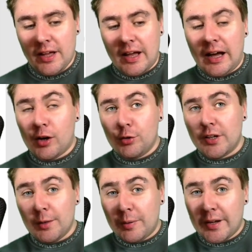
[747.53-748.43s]
how they
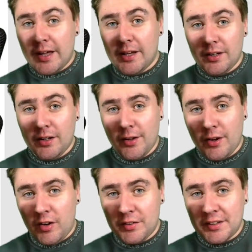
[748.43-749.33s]
plan
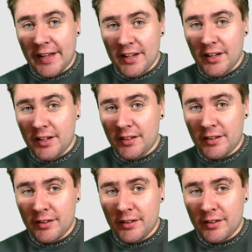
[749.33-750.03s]
on getting